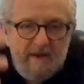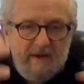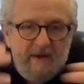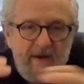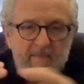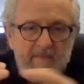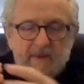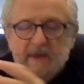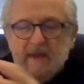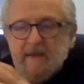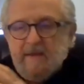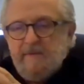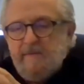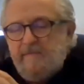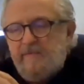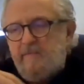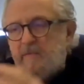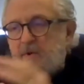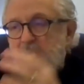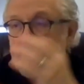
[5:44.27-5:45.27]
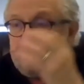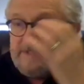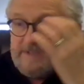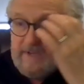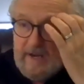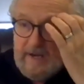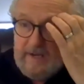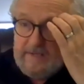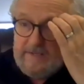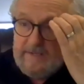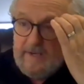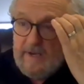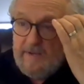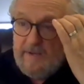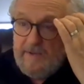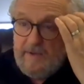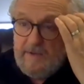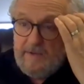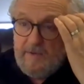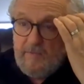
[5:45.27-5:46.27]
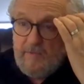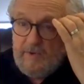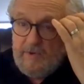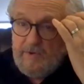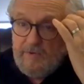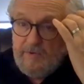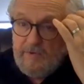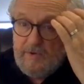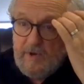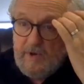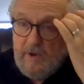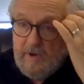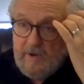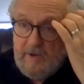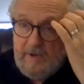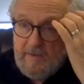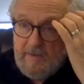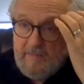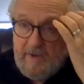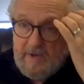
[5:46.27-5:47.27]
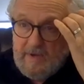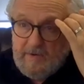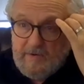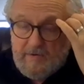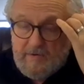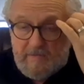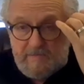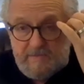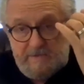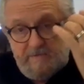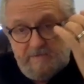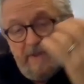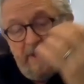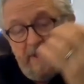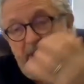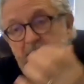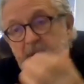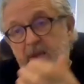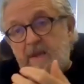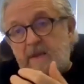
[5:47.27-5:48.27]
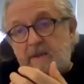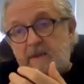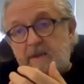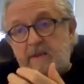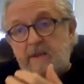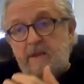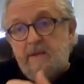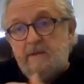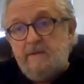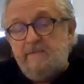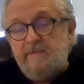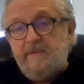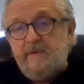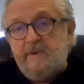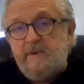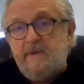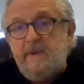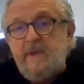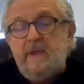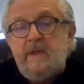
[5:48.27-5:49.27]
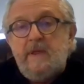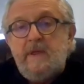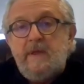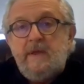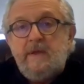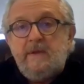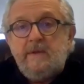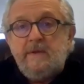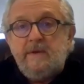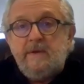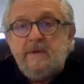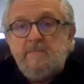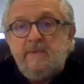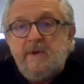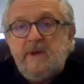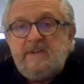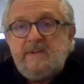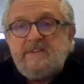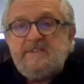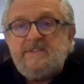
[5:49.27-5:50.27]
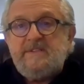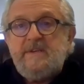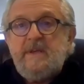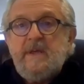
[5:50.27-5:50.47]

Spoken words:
coming at them from all sides. And I think that what you're talking about in terms of eating the elephant in little bites